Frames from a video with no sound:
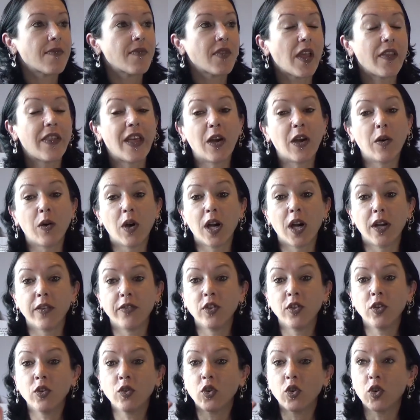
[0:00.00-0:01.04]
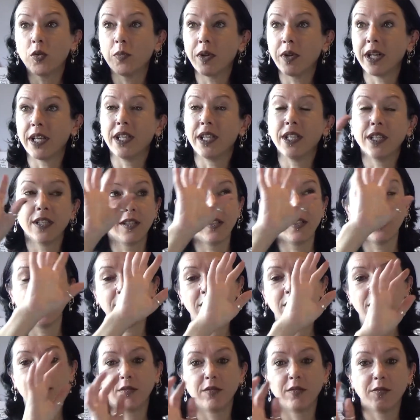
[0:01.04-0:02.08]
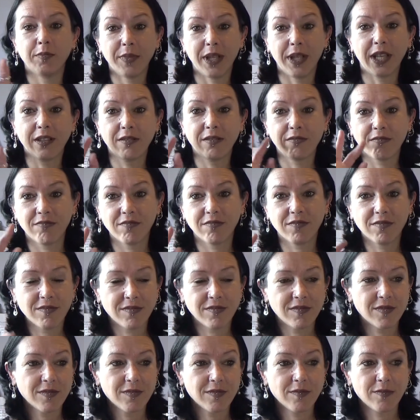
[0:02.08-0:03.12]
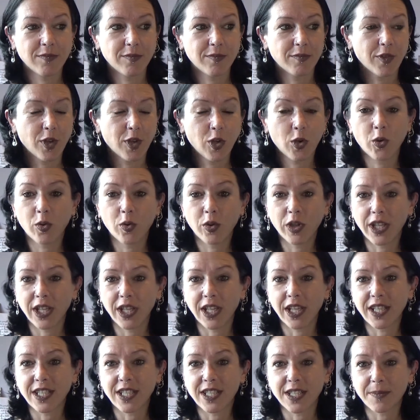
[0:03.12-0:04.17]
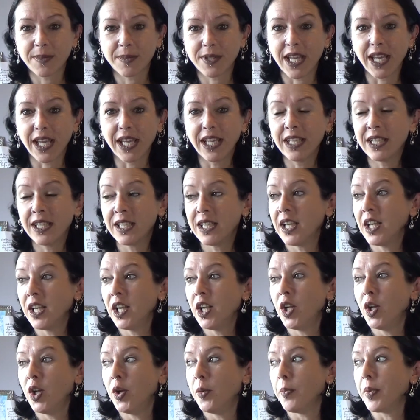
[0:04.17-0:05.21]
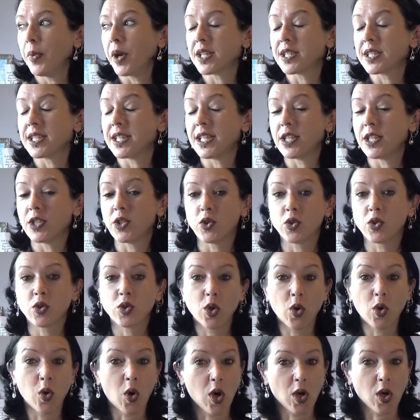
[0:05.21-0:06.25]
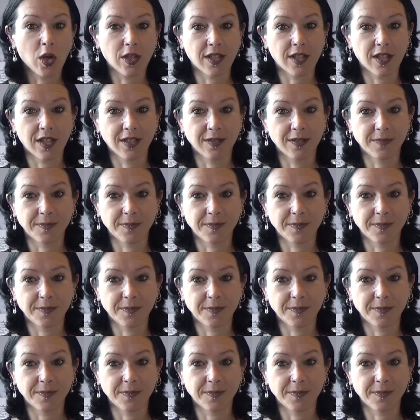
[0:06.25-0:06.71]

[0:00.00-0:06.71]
Now, I've not got my big recording lights up today because it is too hot.